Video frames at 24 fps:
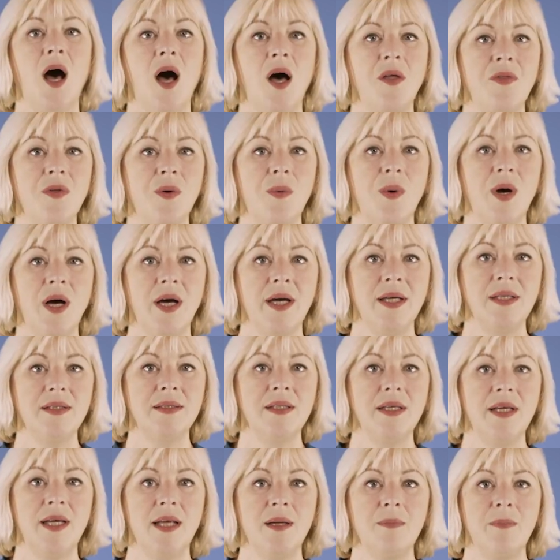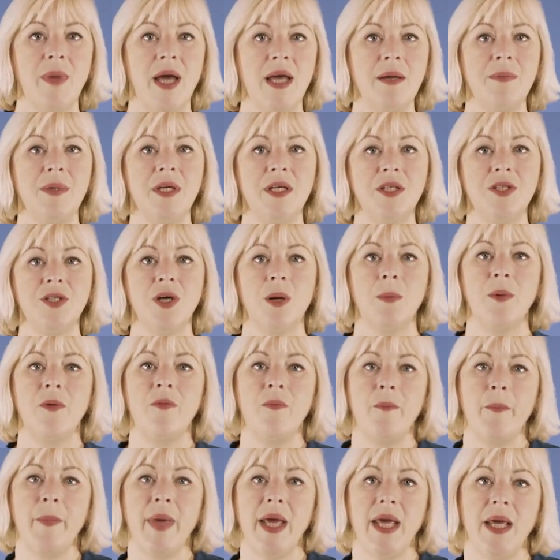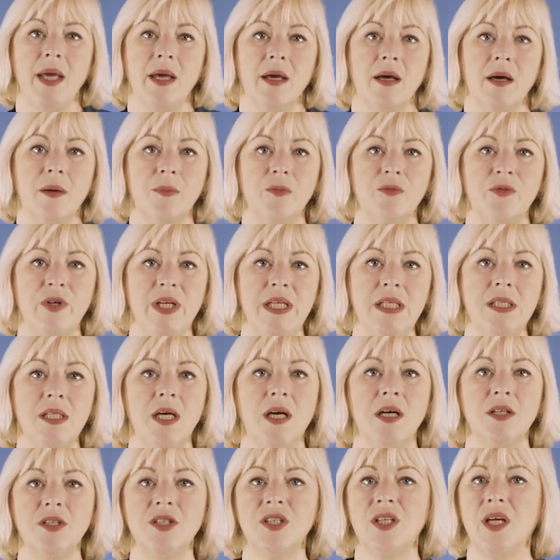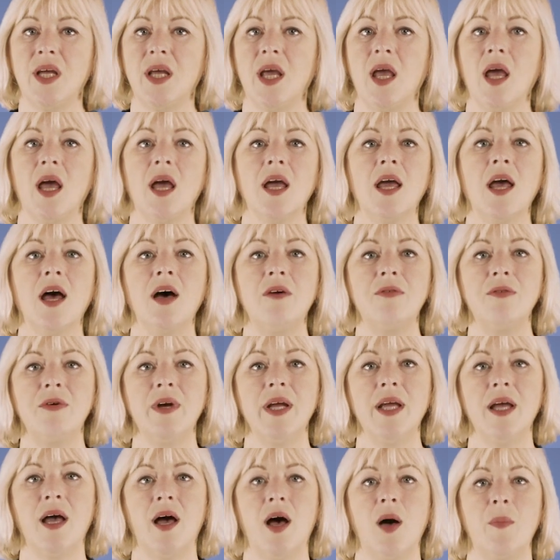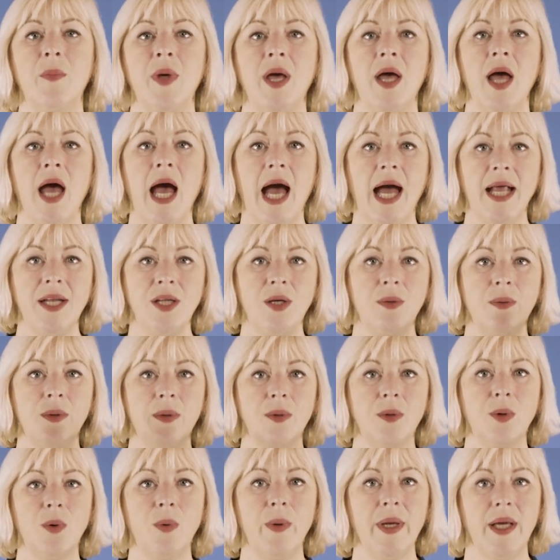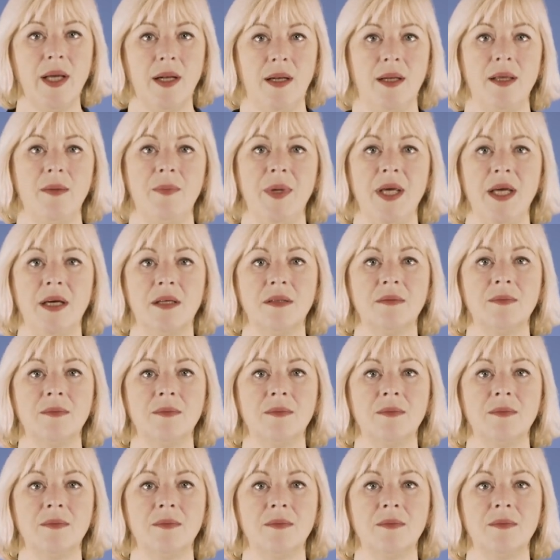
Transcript: Otherwise, it may be a job of makeup, retouching, covering up, and you will quickly be